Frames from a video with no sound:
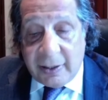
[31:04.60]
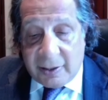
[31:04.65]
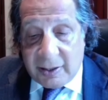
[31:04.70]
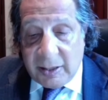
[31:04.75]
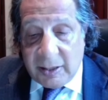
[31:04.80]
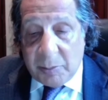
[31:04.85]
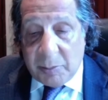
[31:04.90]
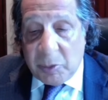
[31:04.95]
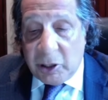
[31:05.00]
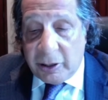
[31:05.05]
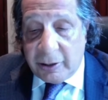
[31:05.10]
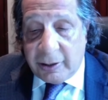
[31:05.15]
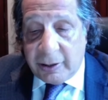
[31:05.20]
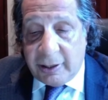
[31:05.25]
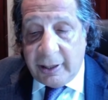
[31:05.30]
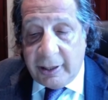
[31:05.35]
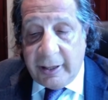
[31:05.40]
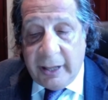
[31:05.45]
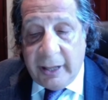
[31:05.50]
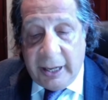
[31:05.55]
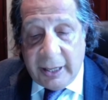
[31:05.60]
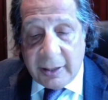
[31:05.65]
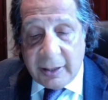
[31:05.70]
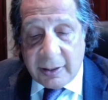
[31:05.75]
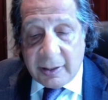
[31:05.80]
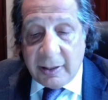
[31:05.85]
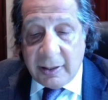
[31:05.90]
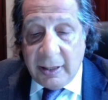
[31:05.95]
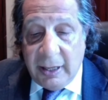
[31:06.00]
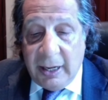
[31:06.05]
similar to this,
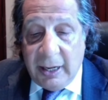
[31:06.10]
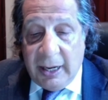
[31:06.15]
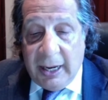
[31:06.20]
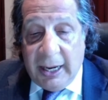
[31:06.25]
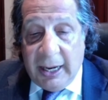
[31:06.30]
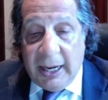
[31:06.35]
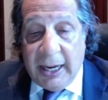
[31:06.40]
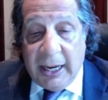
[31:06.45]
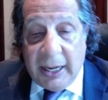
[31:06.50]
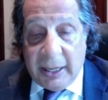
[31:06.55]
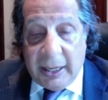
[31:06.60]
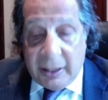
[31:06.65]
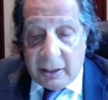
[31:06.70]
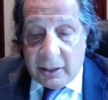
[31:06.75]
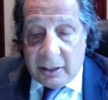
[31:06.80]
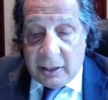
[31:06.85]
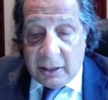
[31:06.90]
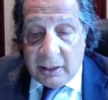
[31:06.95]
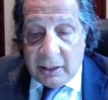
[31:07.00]
and